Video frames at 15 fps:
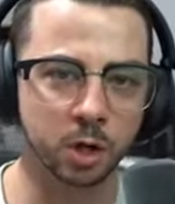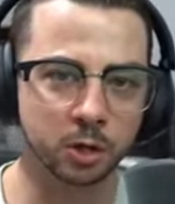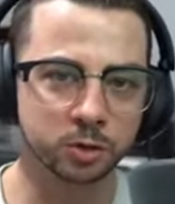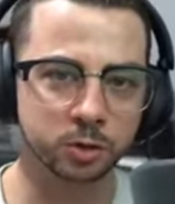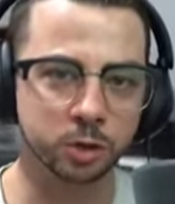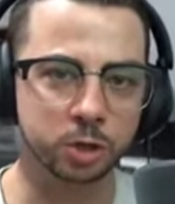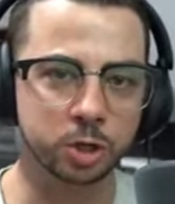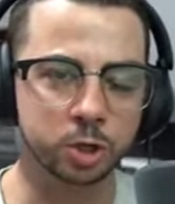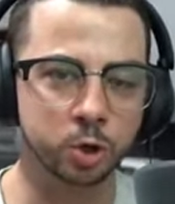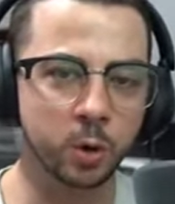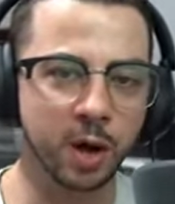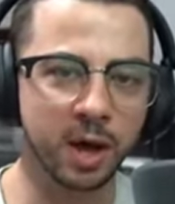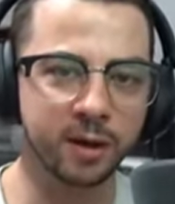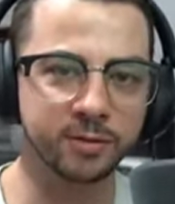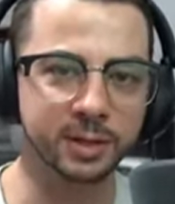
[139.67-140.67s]
so that you
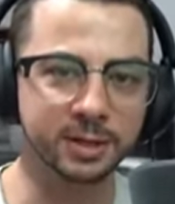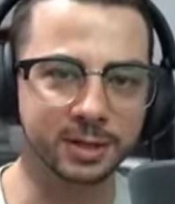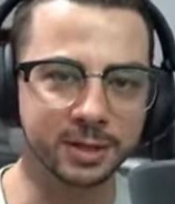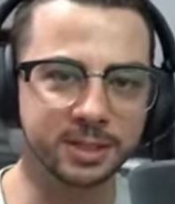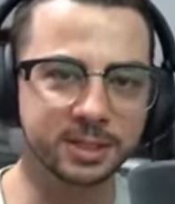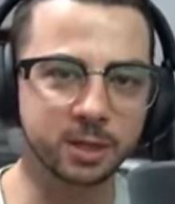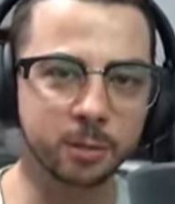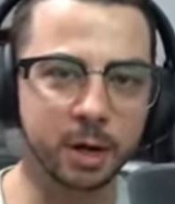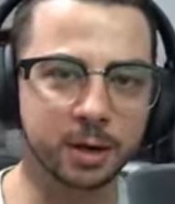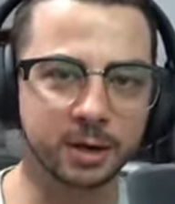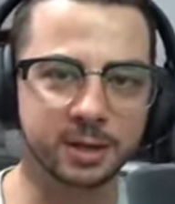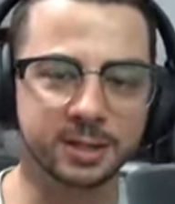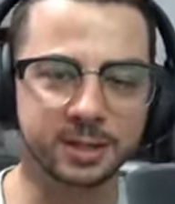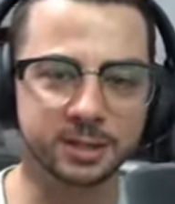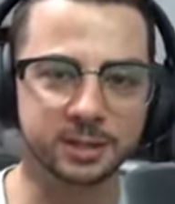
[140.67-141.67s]
have the least amount
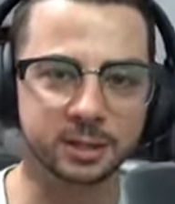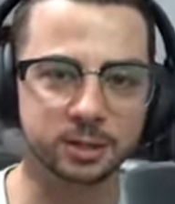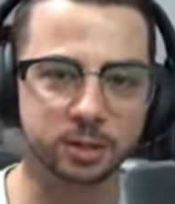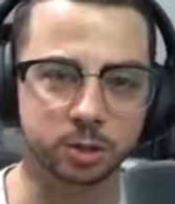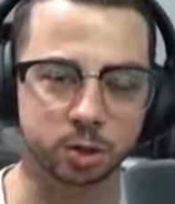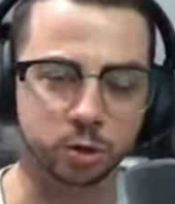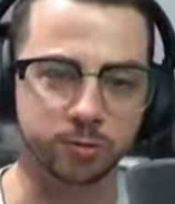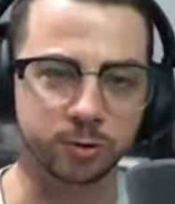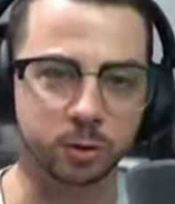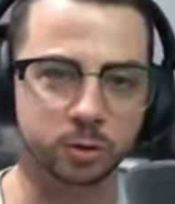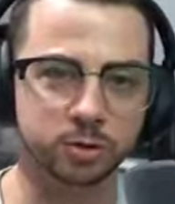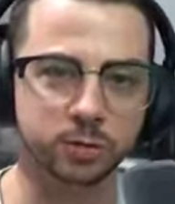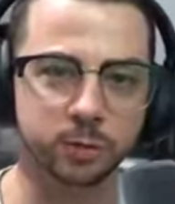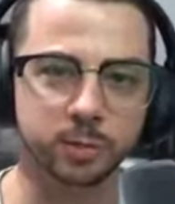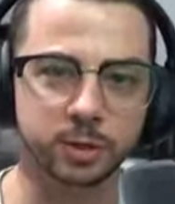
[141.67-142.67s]
of distance to traverse
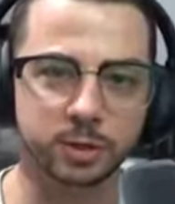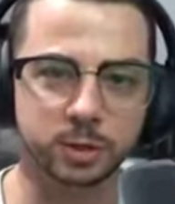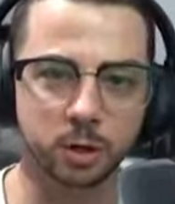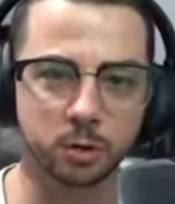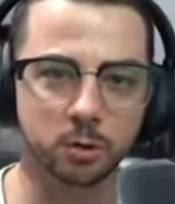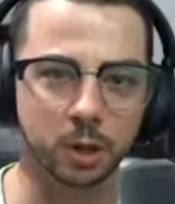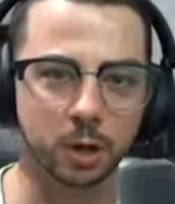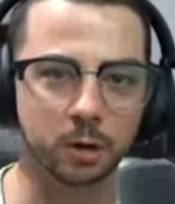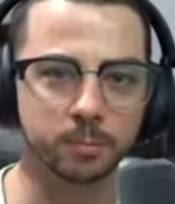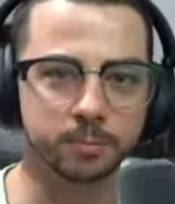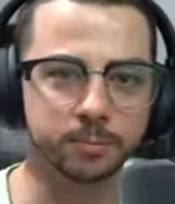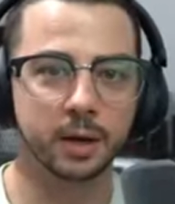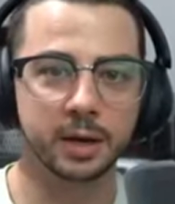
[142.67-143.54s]
from the snow globe.